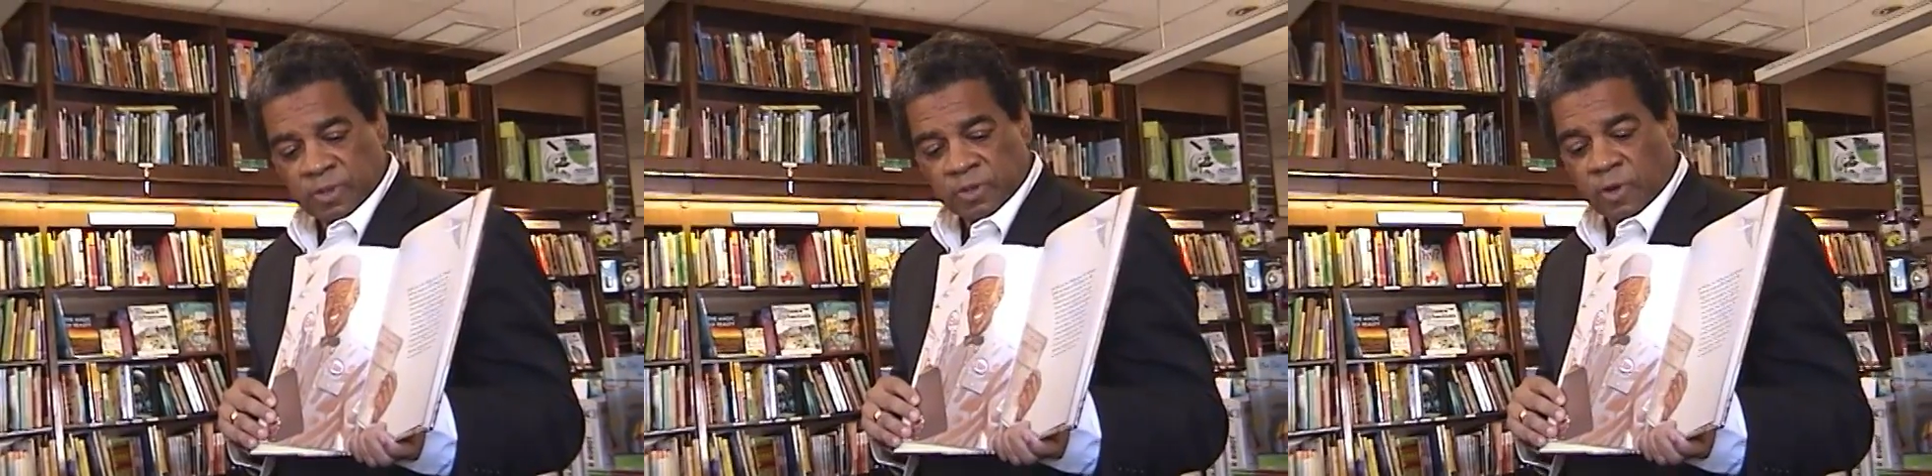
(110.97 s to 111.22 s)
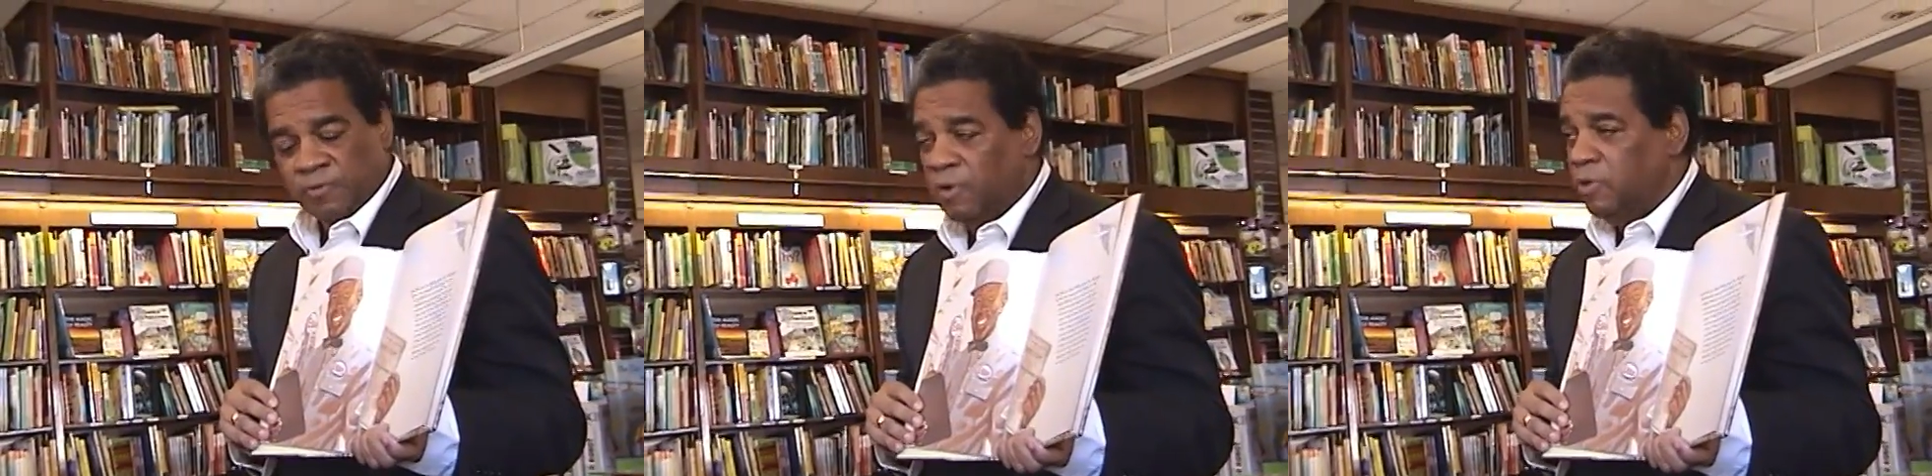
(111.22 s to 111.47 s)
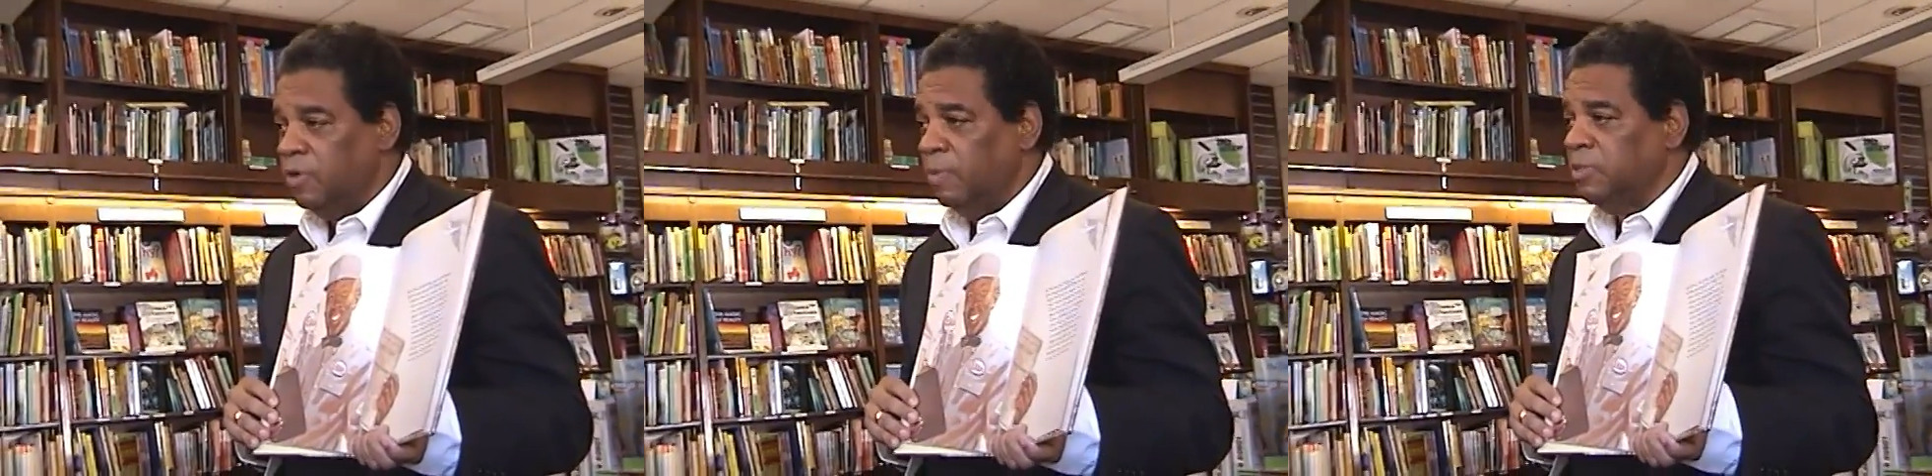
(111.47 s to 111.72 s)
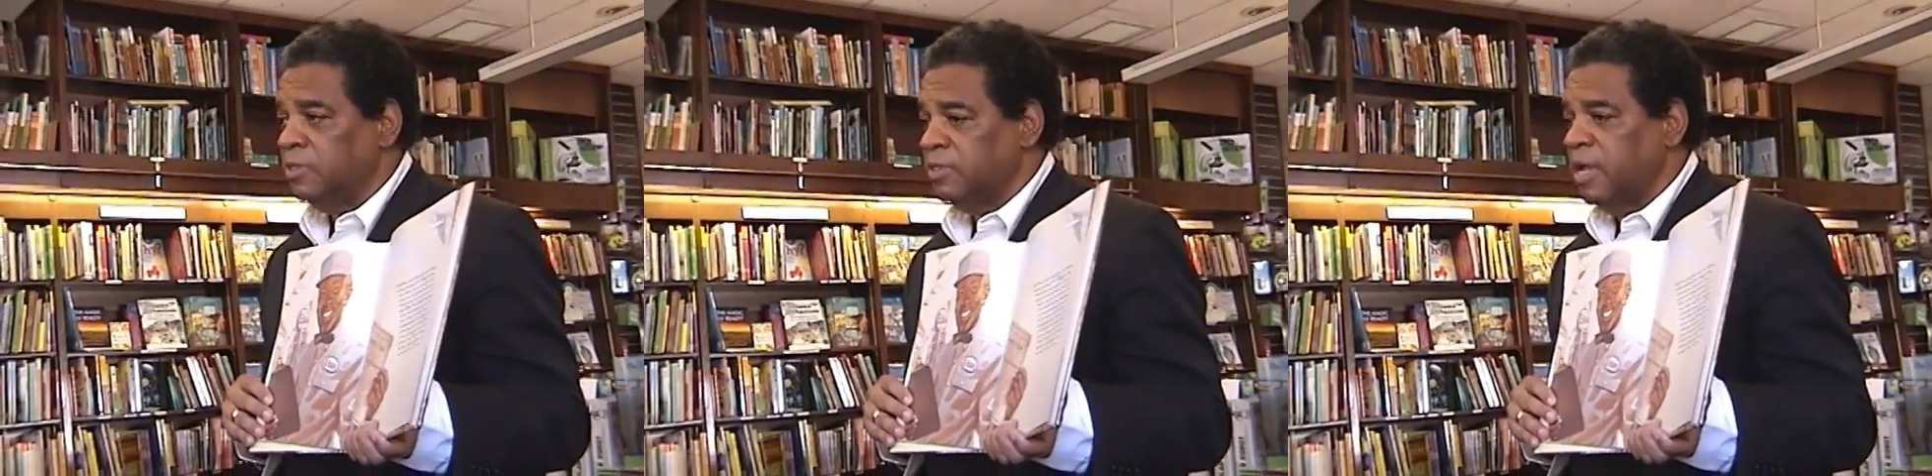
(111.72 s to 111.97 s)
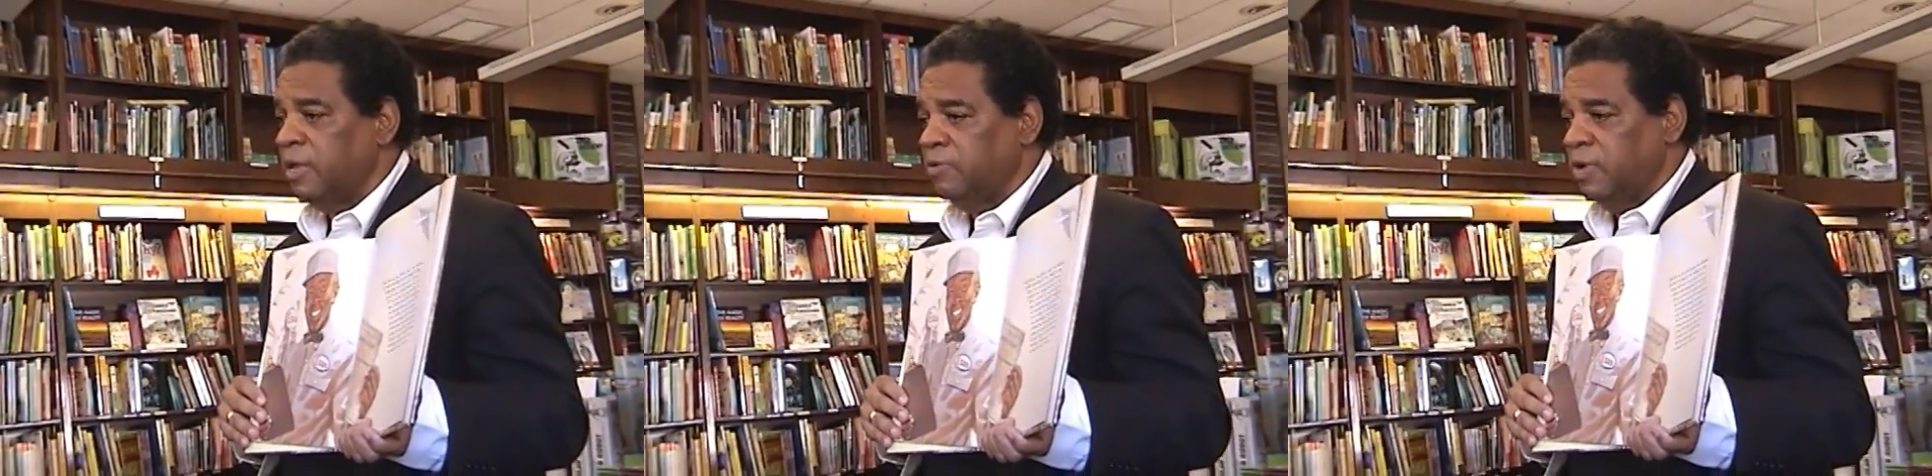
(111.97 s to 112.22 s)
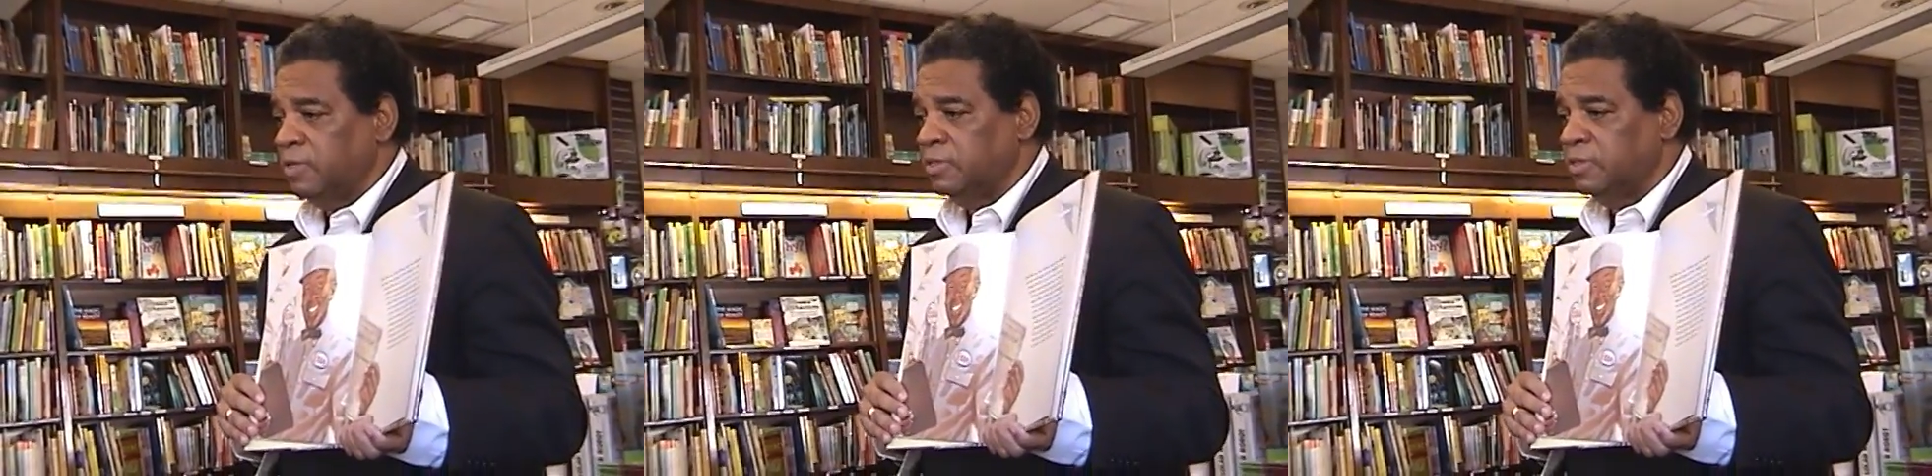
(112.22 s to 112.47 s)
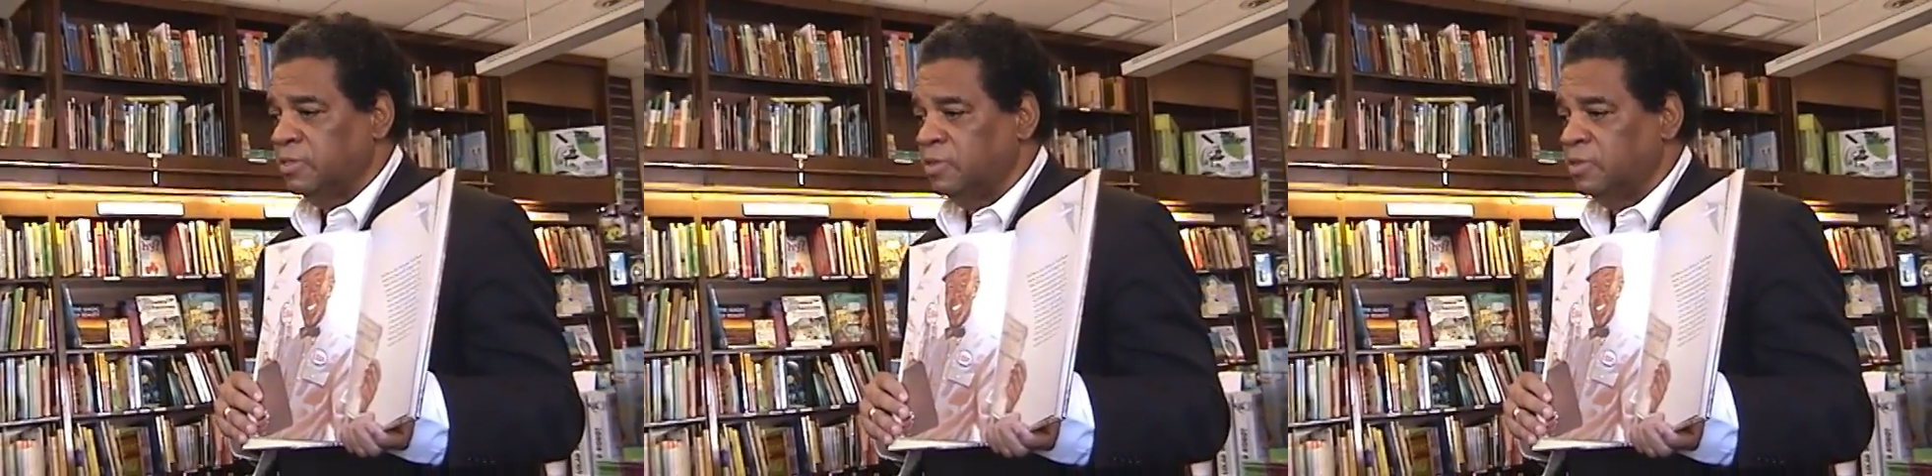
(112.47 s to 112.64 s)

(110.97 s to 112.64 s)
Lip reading: no phone numbers, just addresses.